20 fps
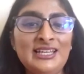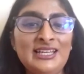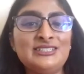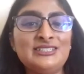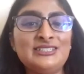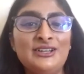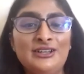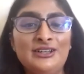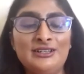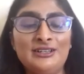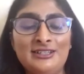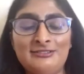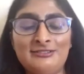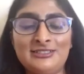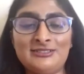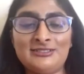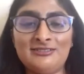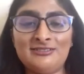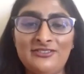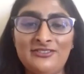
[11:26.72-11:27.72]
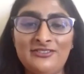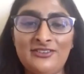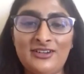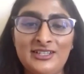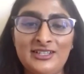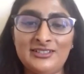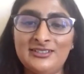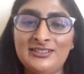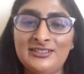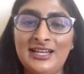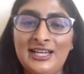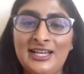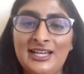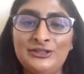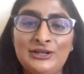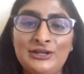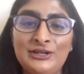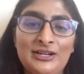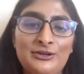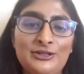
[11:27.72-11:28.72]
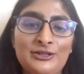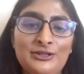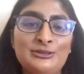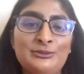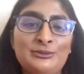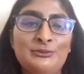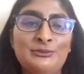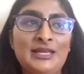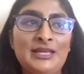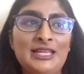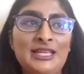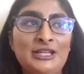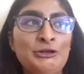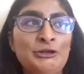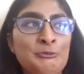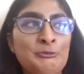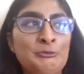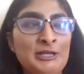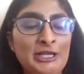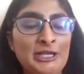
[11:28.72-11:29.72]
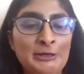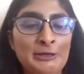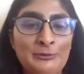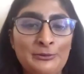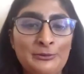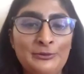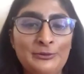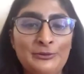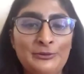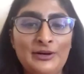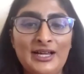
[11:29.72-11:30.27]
So it was really fun, and I got to meet new people,